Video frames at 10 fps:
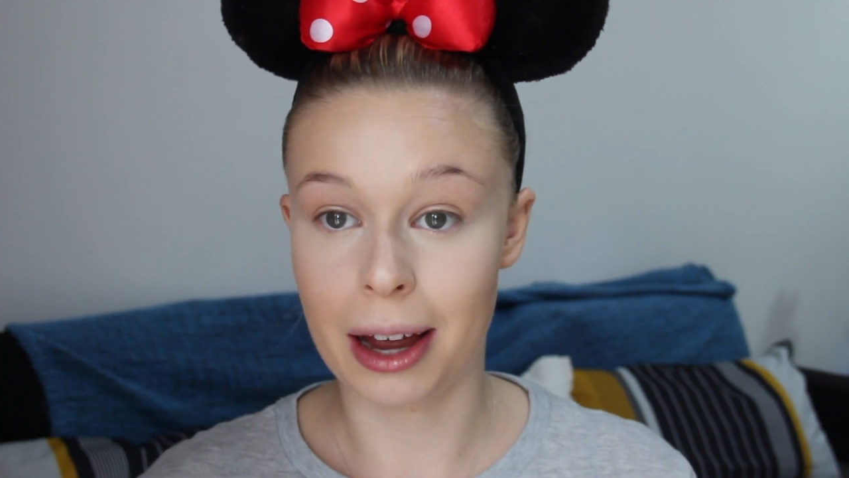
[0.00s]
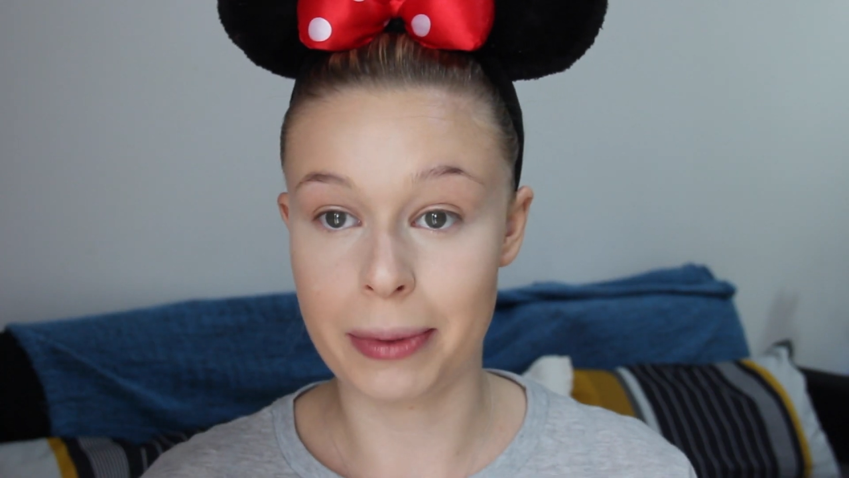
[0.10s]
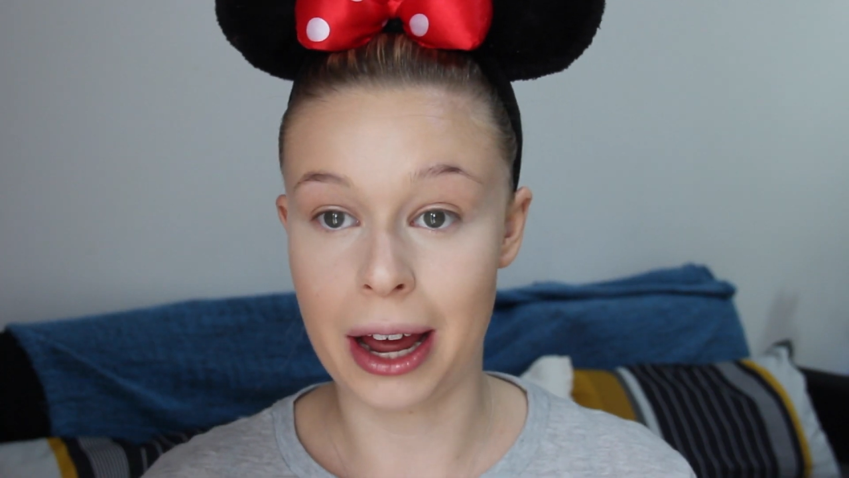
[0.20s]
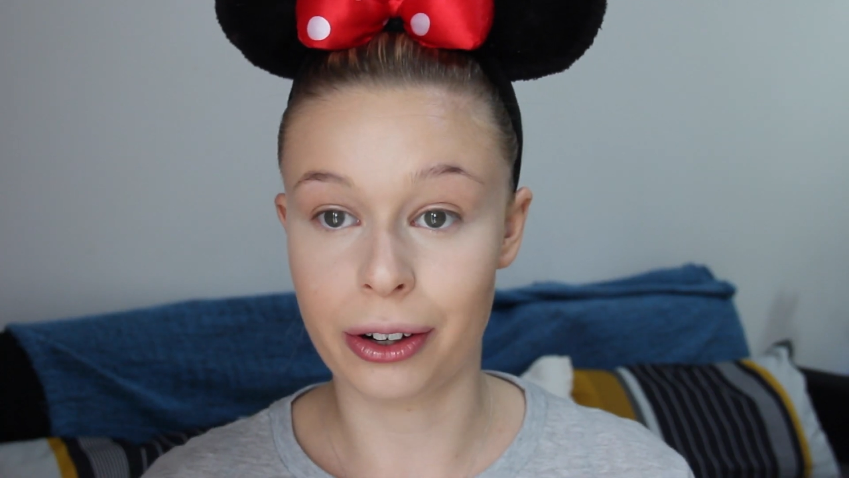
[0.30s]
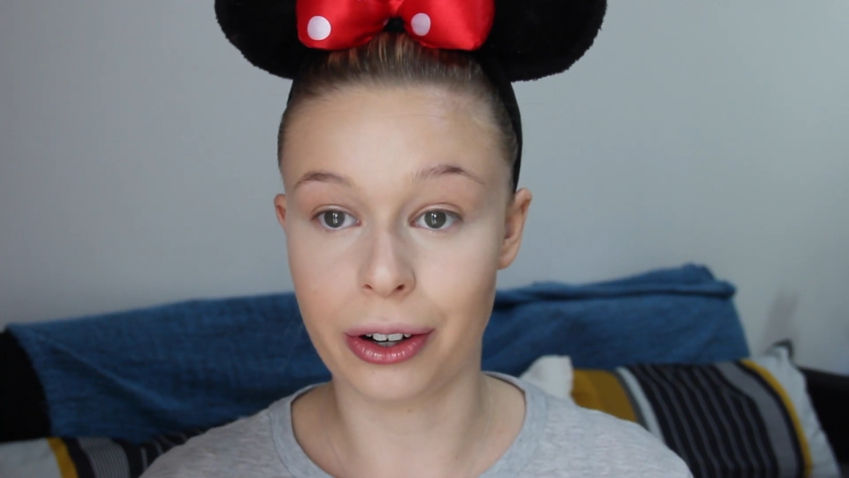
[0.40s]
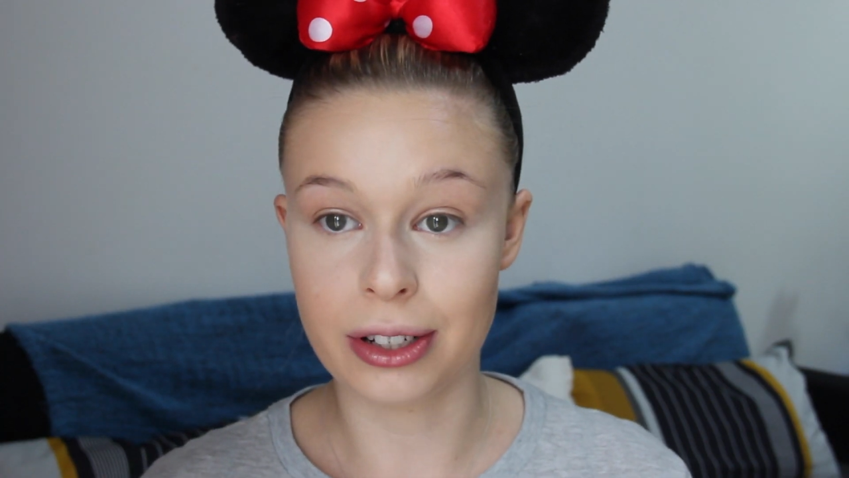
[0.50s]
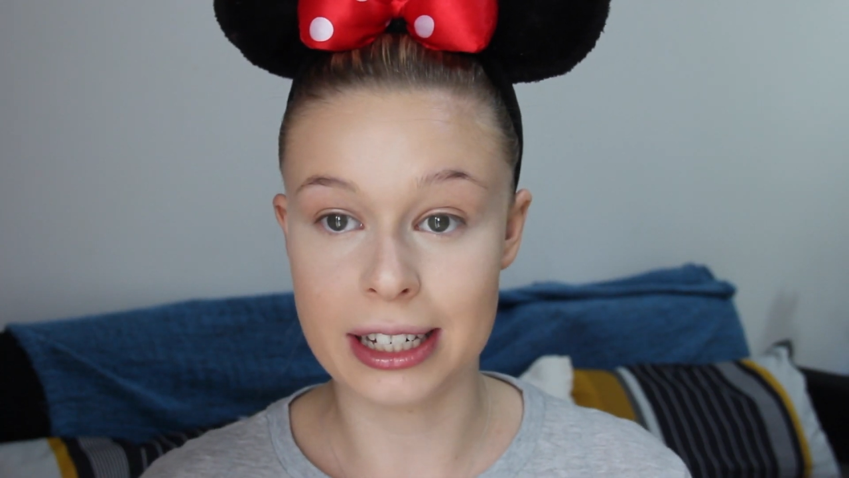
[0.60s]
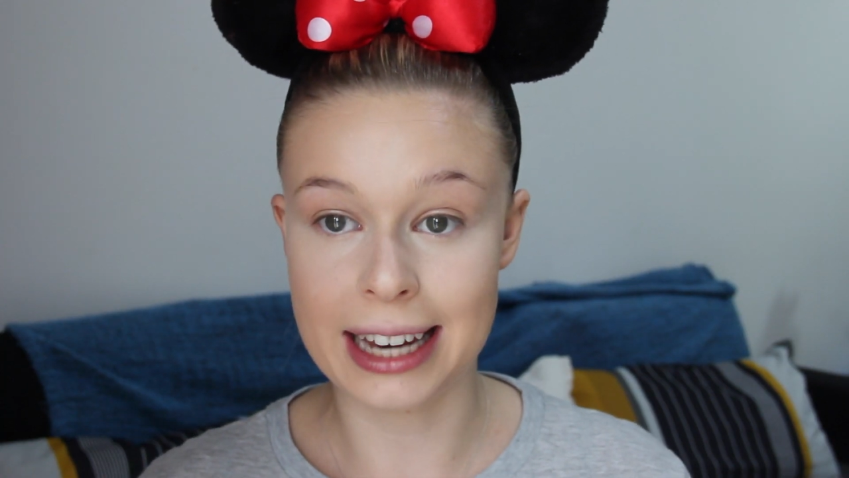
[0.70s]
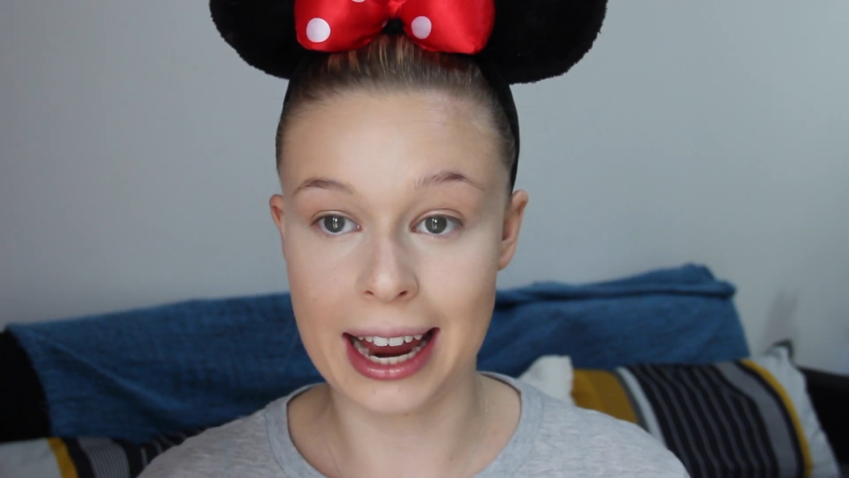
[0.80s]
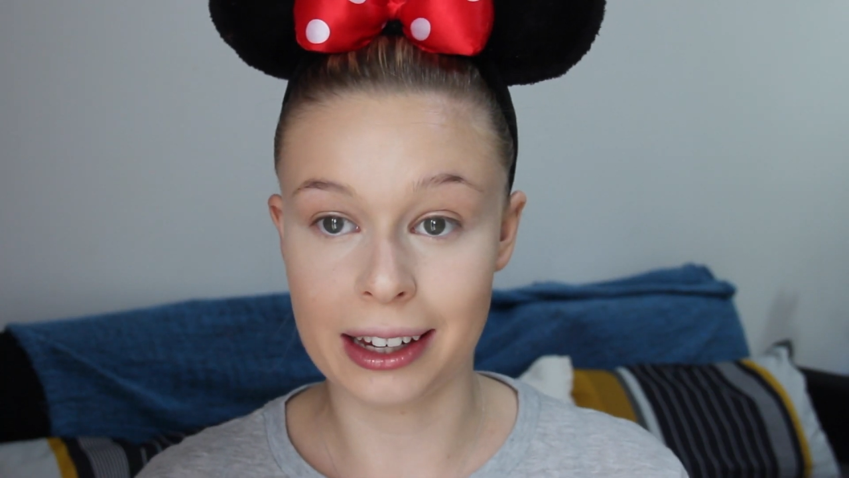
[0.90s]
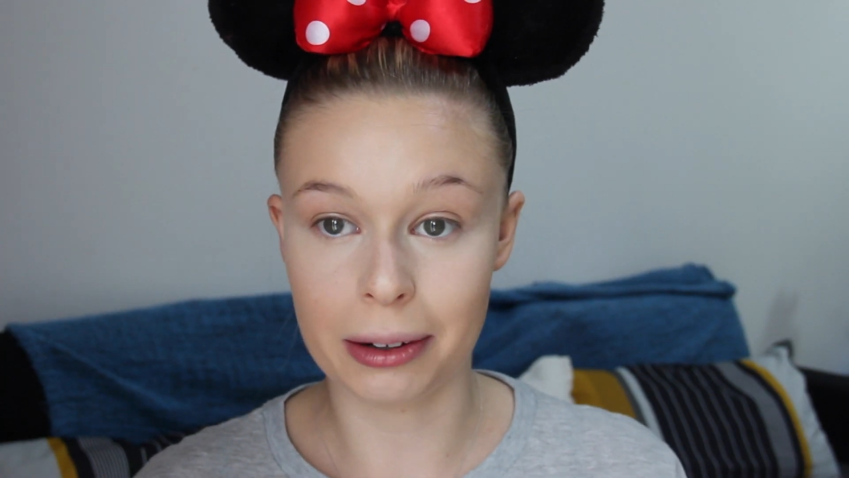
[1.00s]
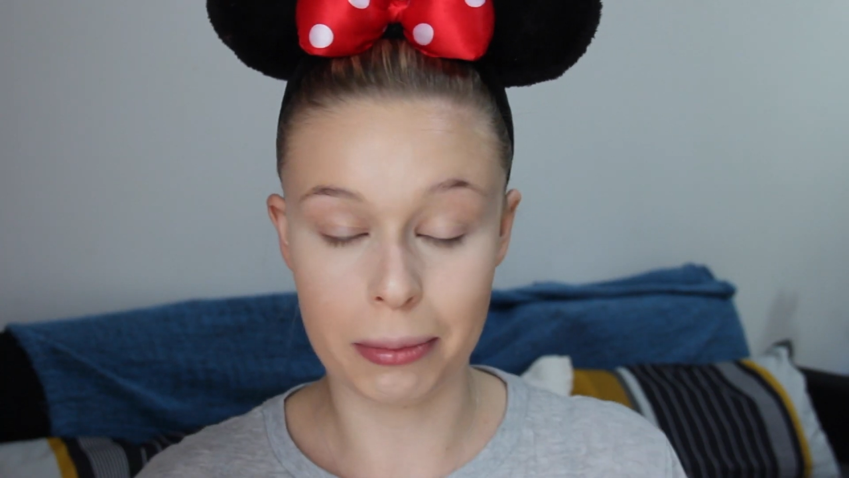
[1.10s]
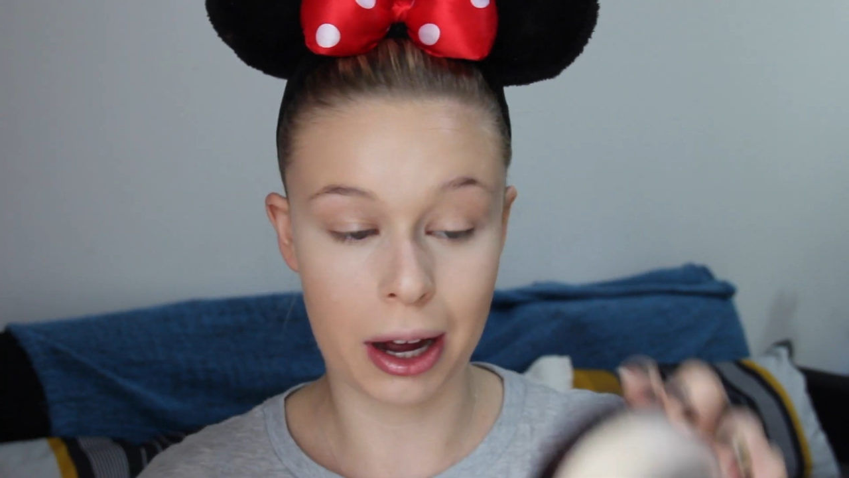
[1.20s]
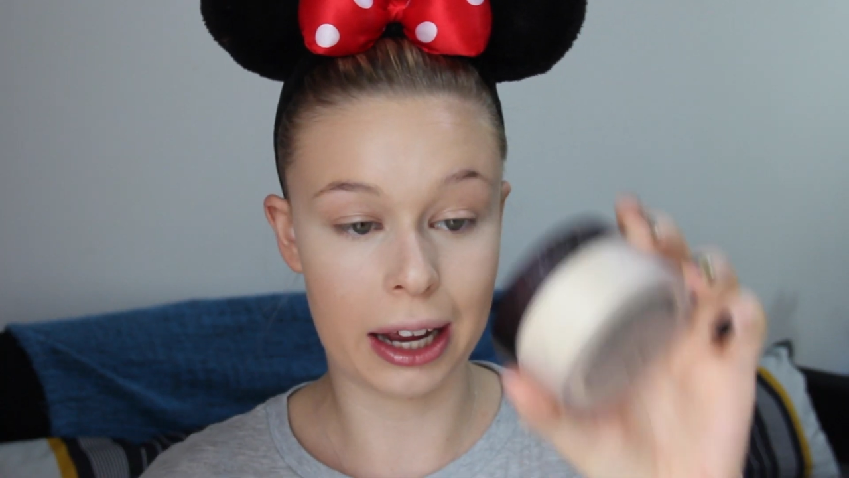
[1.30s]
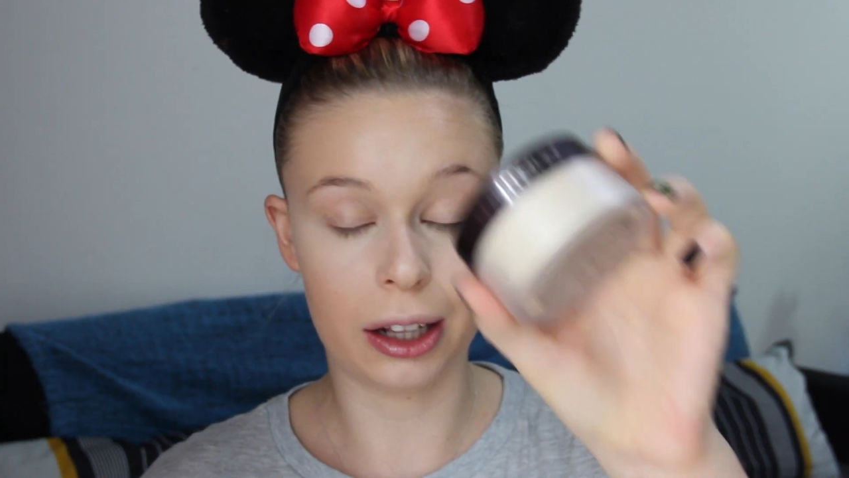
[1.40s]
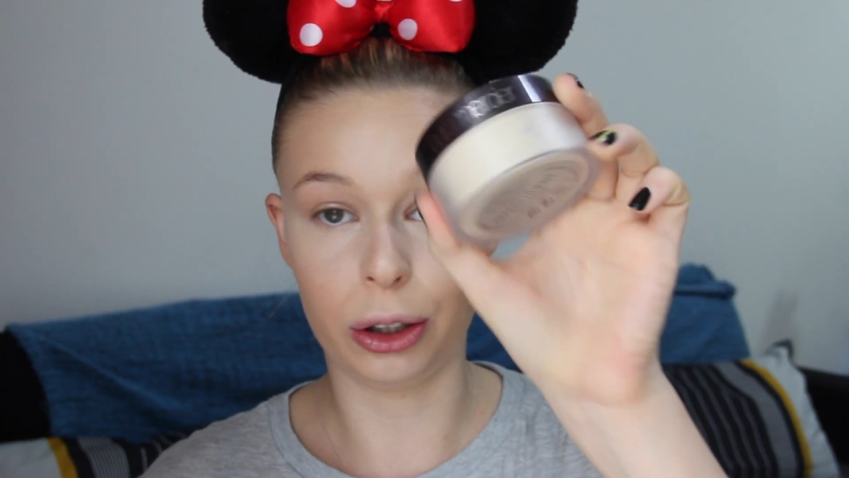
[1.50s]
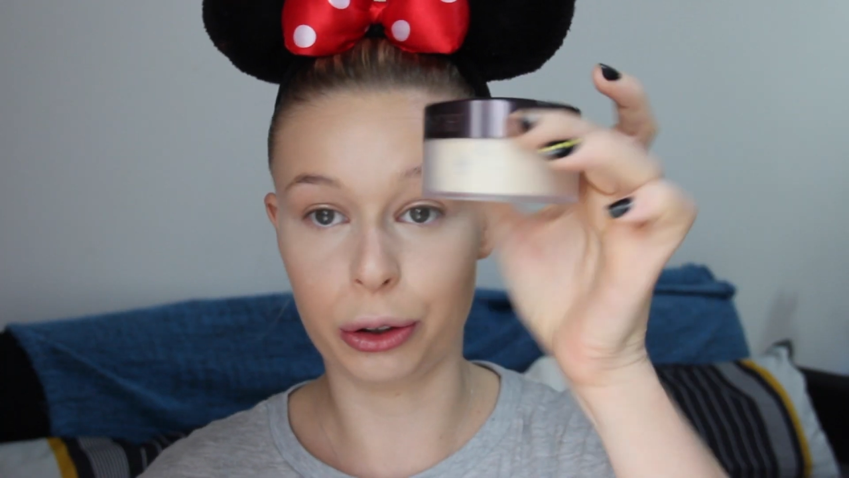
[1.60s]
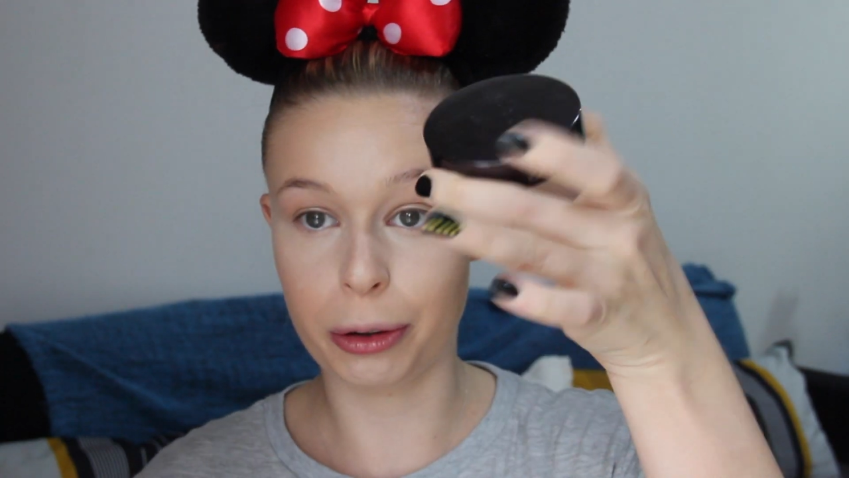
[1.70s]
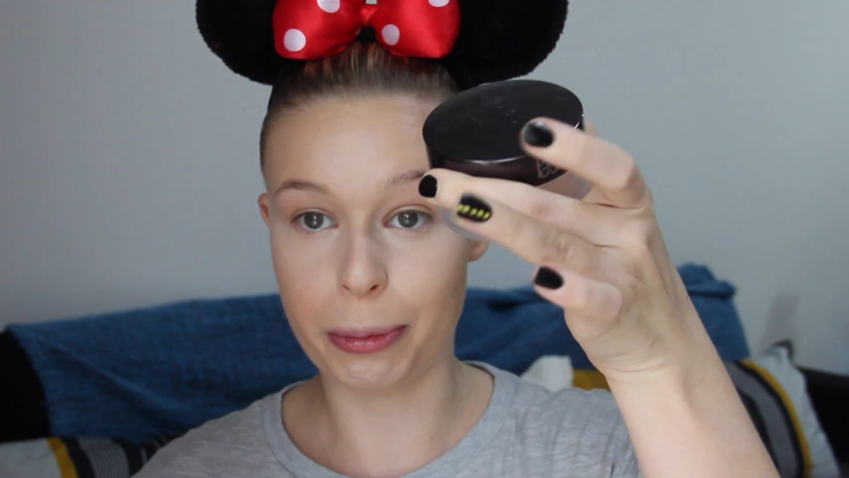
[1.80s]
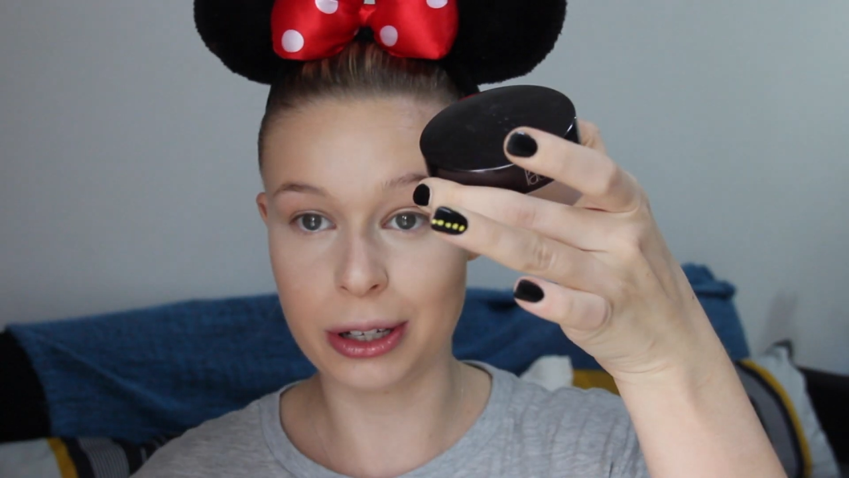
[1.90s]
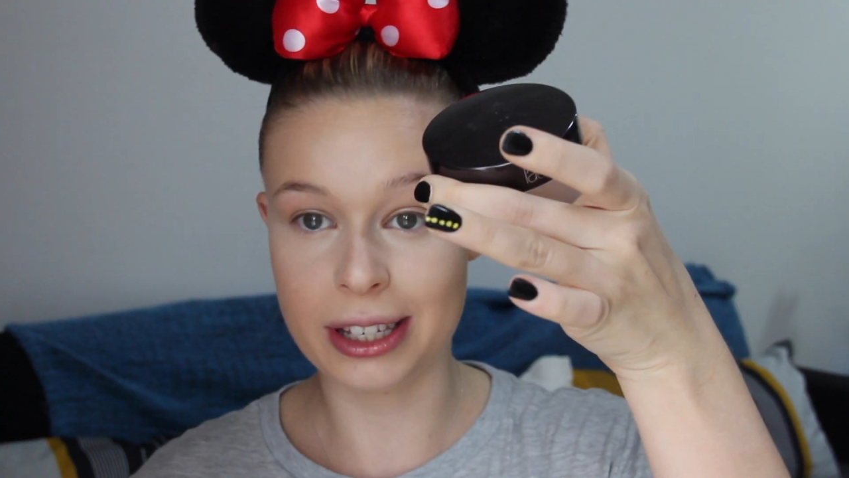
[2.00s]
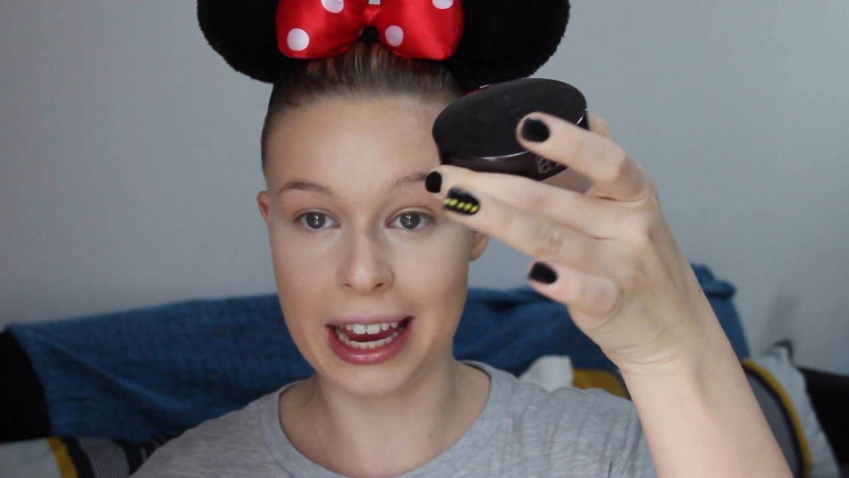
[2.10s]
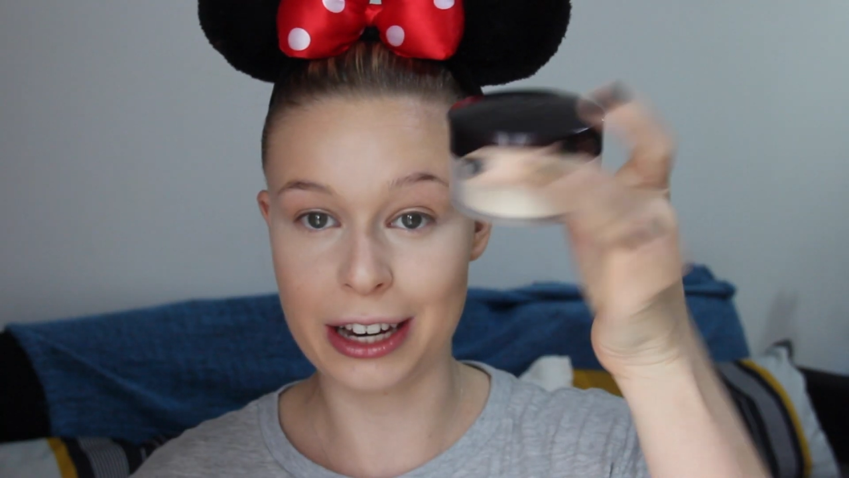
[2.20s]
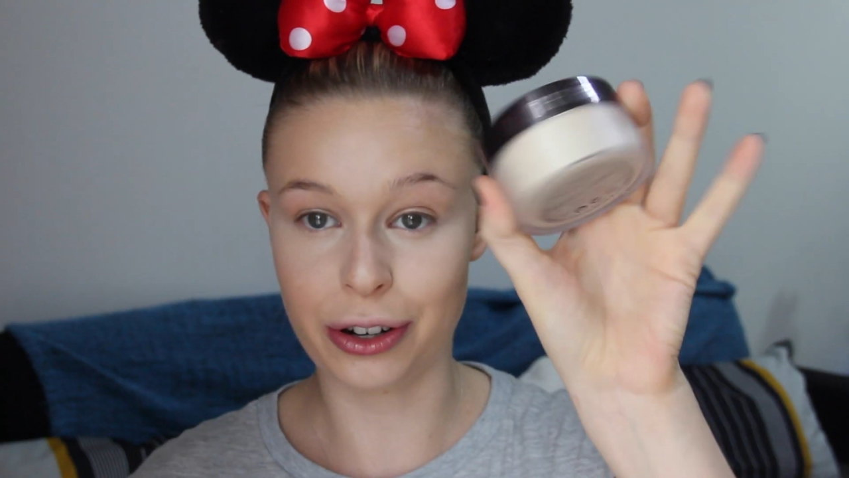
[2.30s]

I'm now going to take my Laura Mercier